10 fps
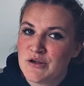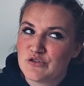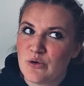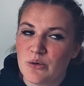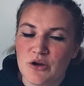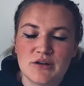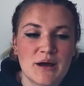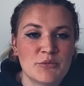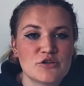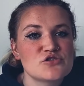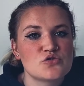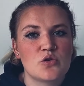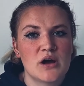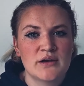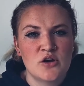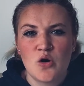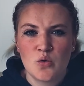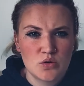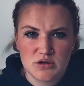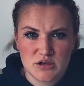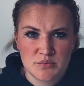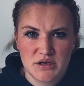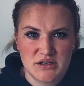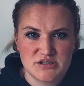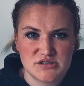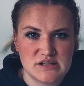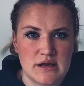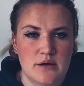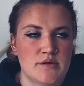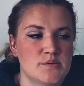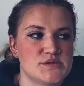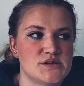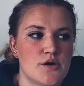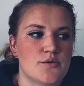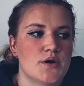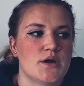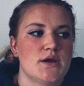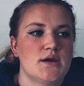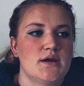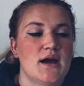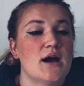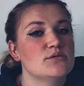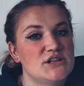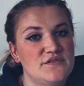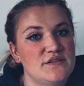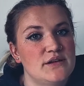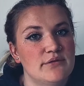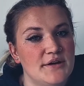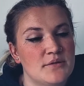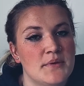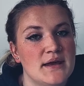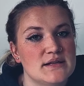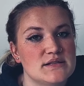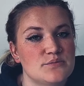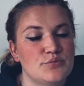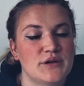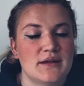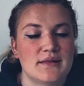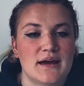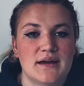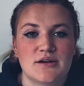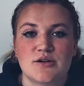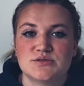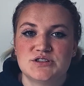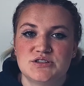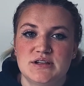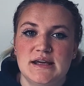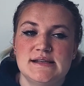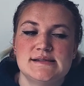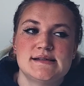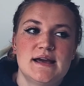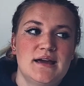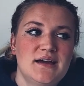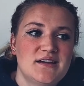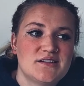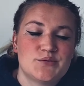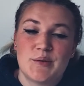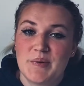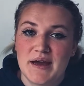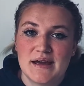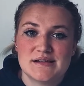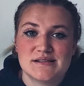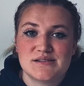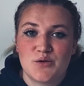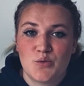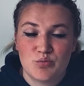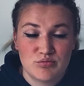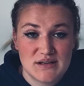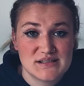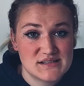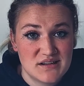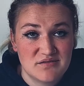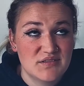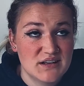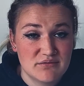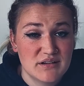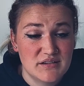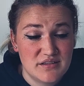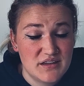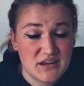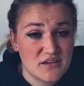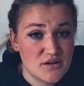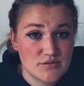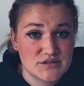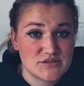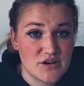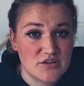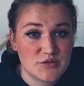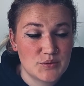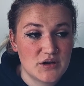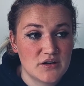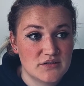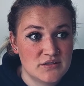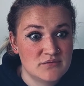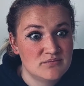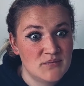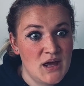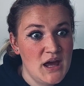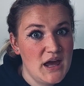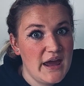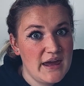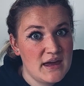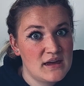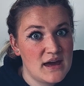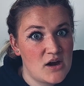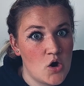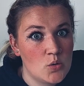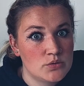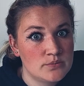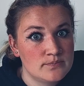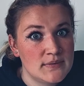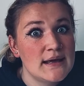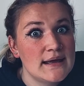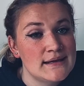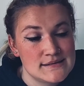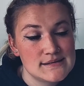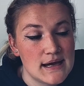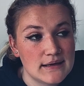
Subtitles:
So good. I'm not sure, not all accommodations allow them, so I would definitely recommend bringing like cozy hoodies, sweatpants, as I said, really thick and cozy socks, because it can get cold inside.